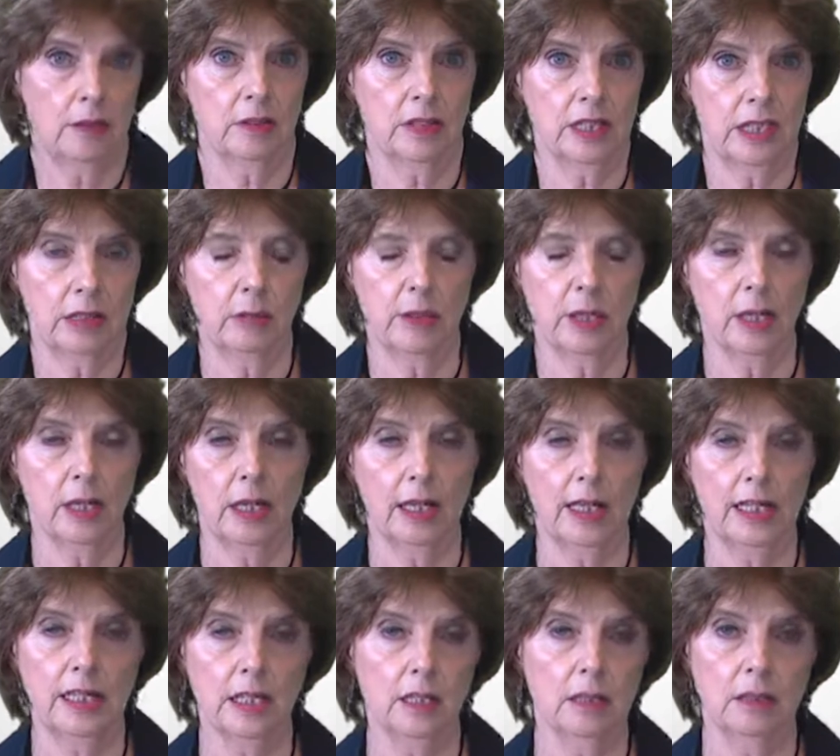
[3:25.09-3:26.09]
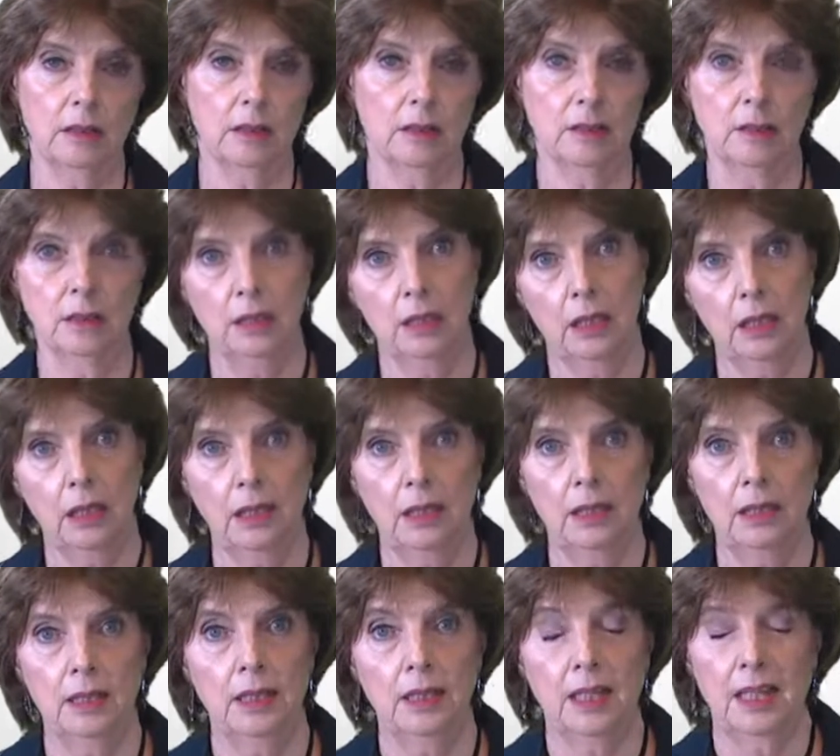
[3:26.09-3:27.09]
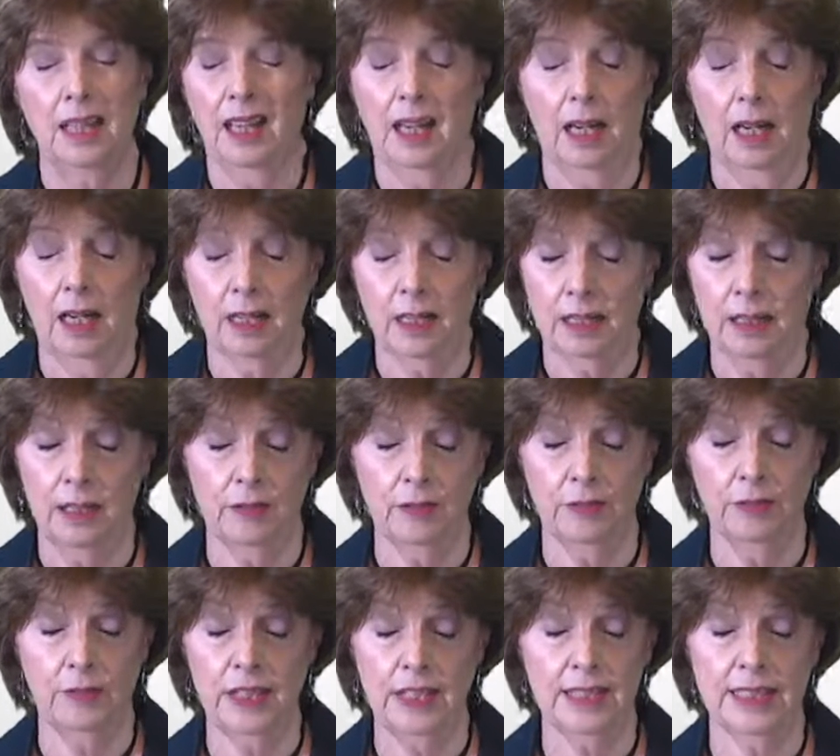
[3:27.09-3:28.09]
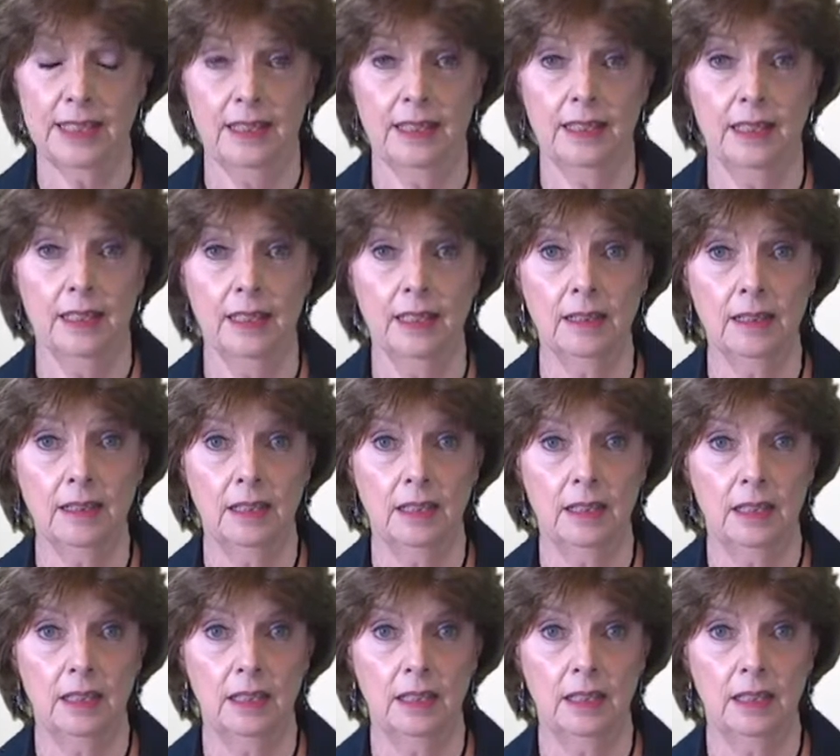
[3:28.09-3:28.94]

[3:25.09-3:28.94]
I'll deal with it later, or I can't face it now.